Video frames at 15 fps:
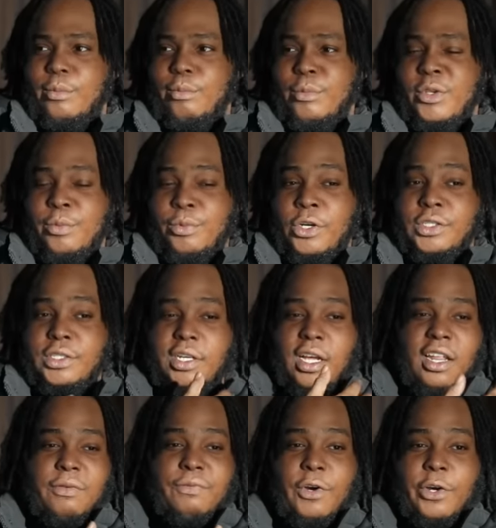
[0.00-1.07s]
Me personally,
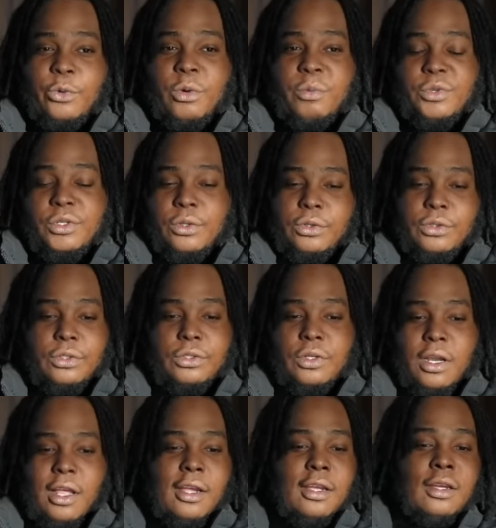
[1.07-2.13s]
I like fucking with producers.
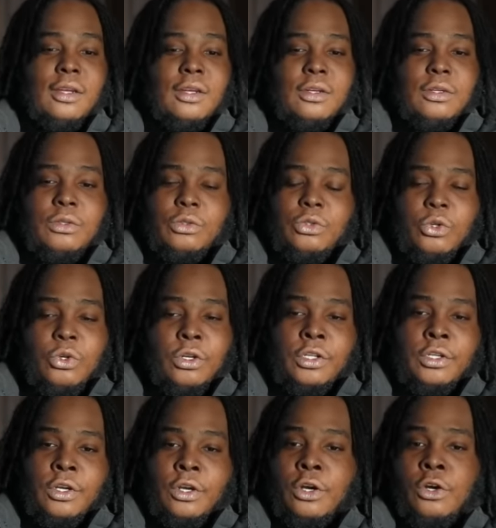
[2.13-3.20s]
So like,
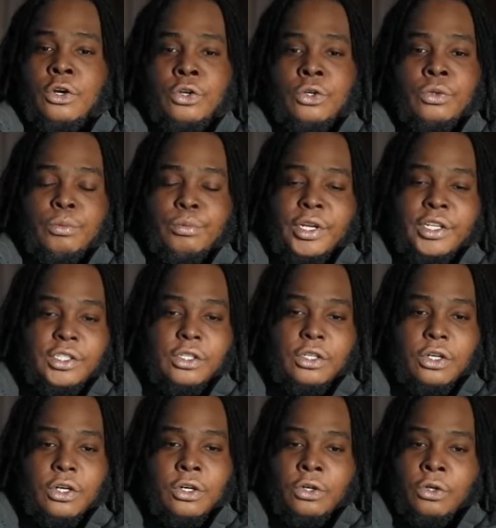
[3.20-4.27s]
Dulio,
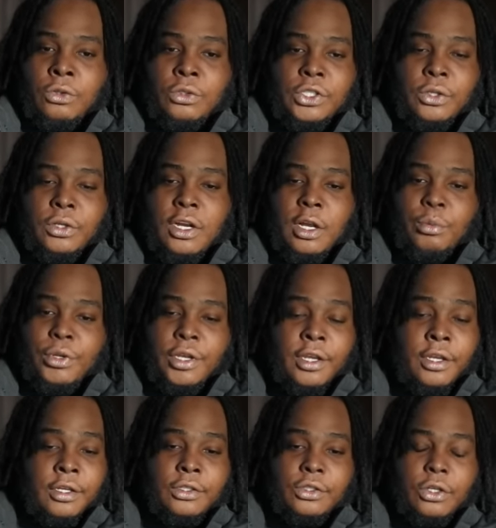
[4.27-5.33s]
Benjicold, mm-hmm. Gio got
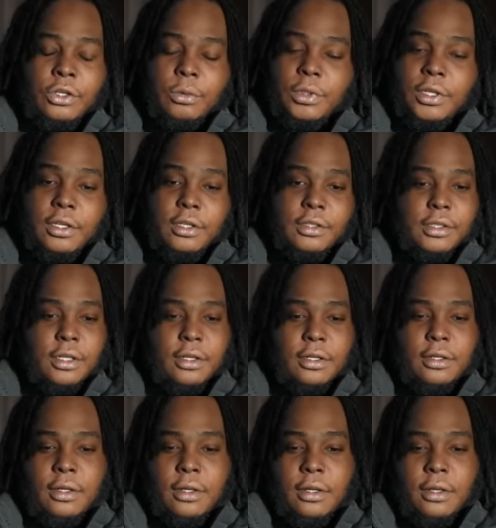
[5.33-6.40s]
bands. All them kids
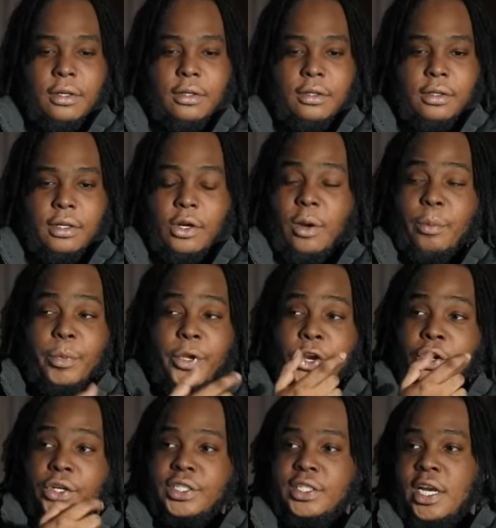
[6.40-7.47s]
like.
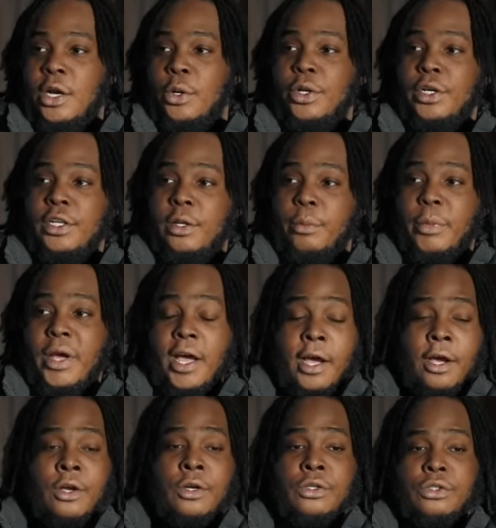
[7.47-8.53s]
Amir is now in it.
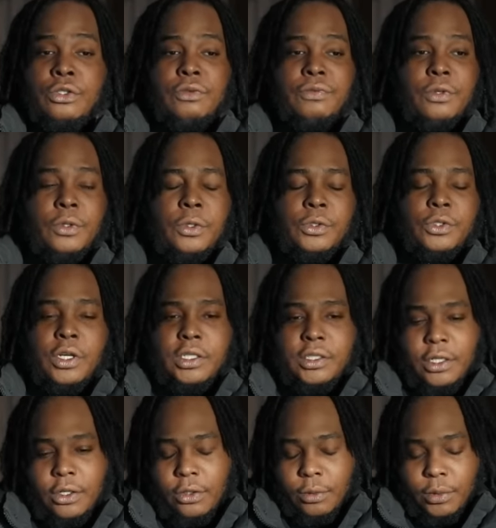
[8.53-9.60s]
Miles, you feel what I'm trying to
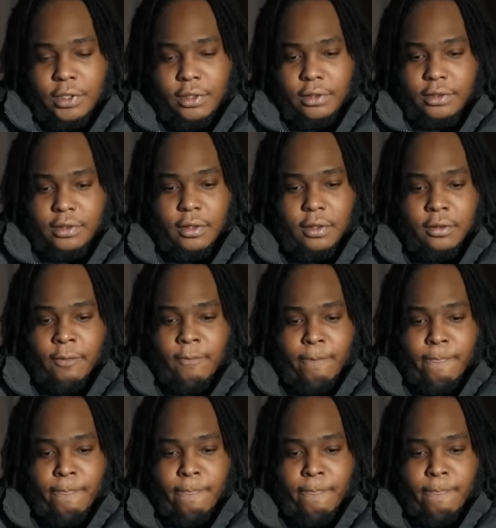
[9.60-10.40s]
say? All them kids like.